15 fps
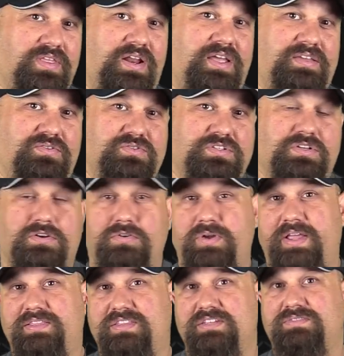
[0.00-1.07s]
that I used to
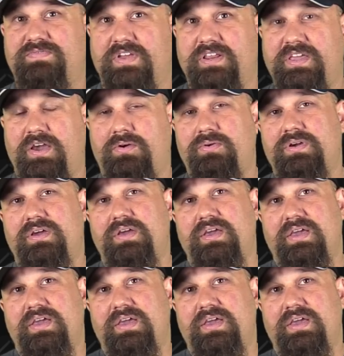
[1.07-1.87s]
create this video,